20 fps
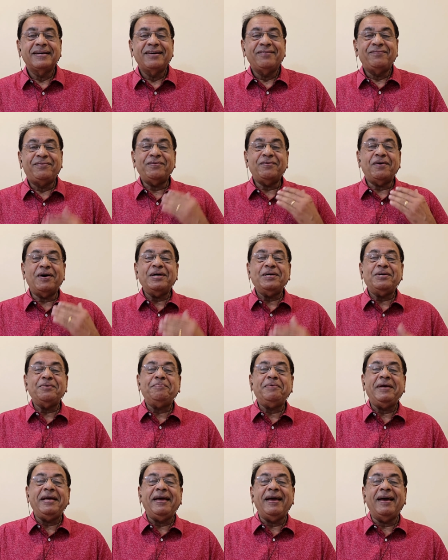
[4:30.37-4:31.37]
if you want to
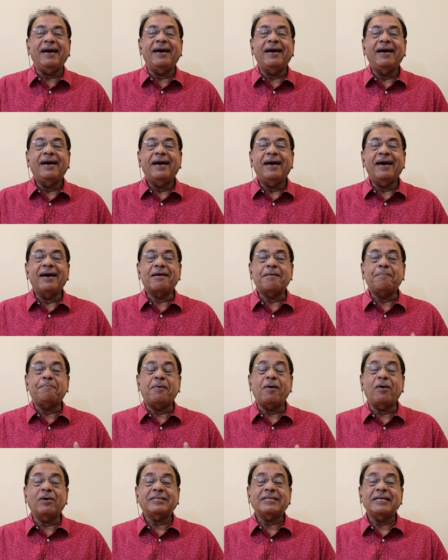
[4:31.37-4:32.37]
be a
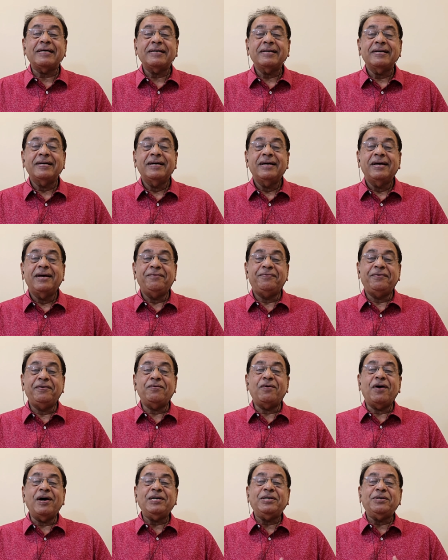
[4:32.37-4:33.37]
reporter, if
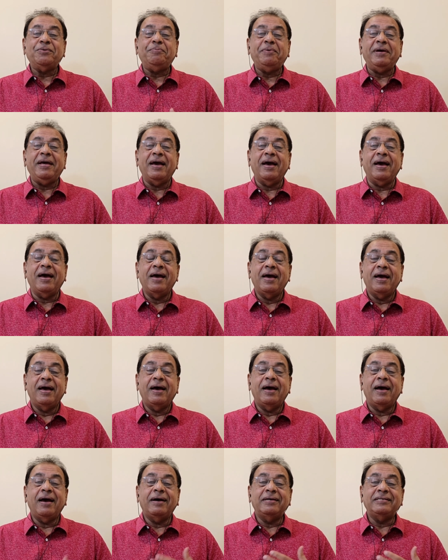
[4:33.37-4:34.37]
you want to be a
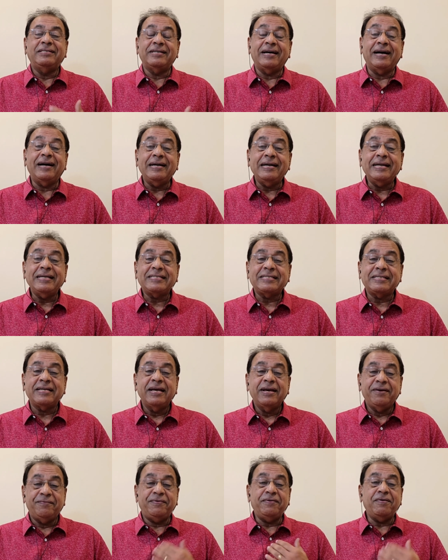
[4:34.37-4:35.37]
journalist,
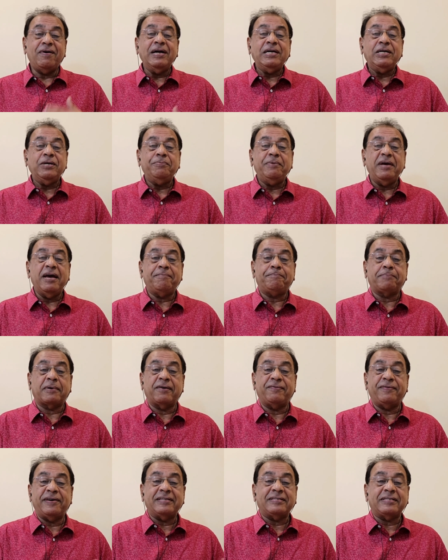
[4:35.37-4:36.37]
if you want to be a
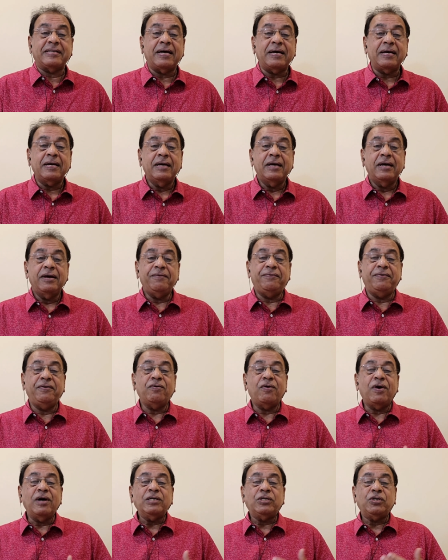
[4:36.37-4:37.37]
professor, if
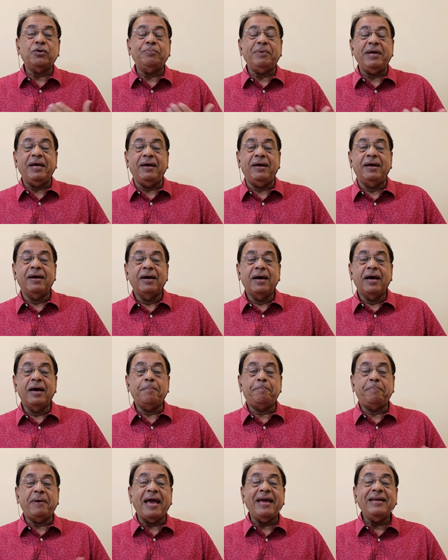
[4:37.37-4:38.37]
you want to be
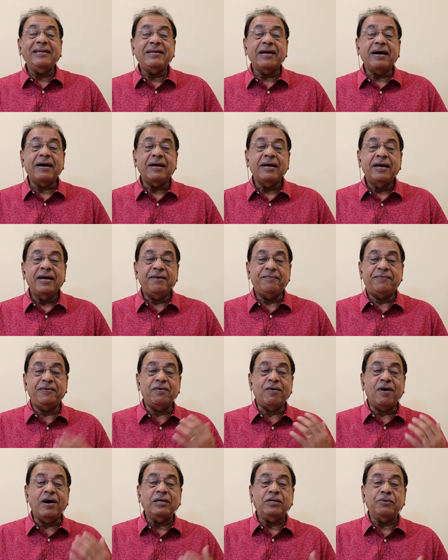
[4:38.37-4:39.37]
a painter, if
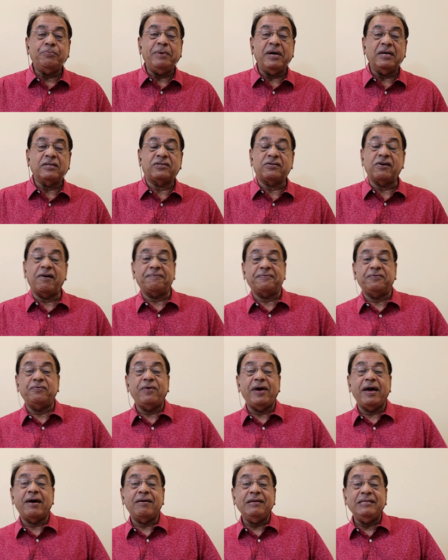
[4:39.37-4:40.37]
you want to be a
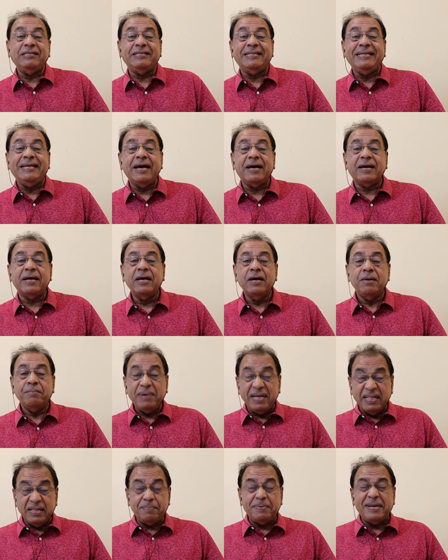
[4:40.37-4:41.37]
software engineer,
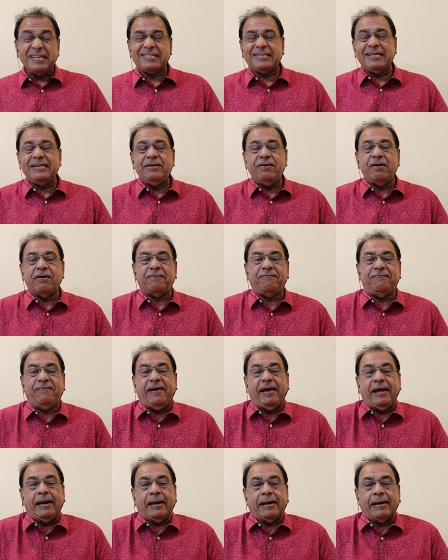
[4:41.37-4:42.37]
be the best in your
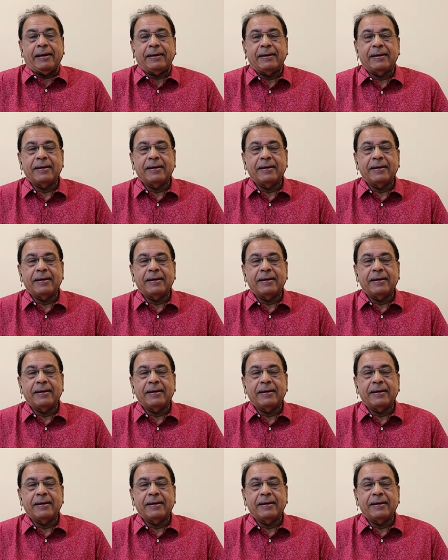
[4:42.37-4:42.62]
field.